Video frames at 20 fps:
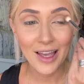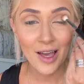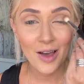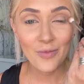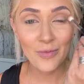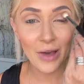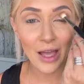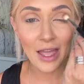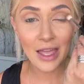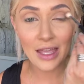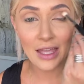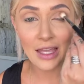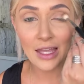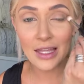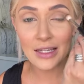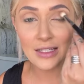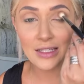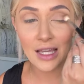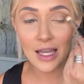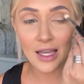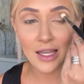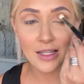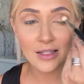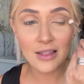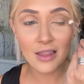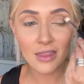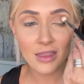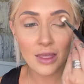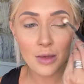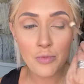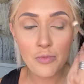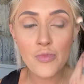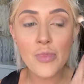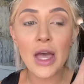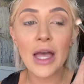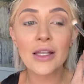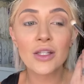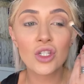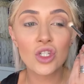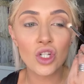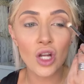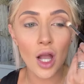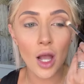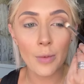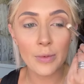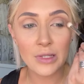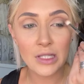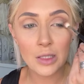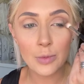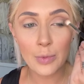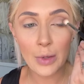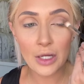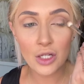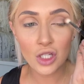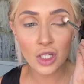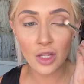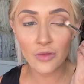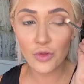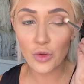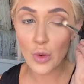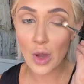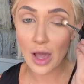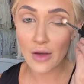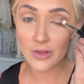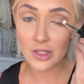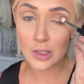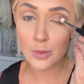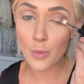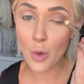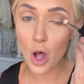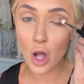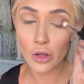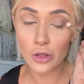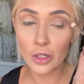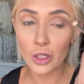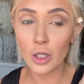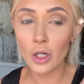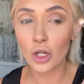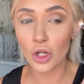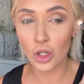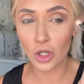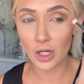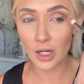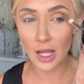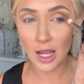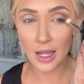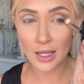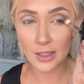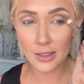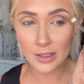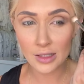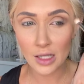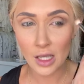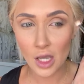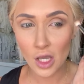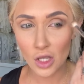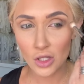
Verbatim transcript: but it does the best job, especially if you have smaller or hooded eyes.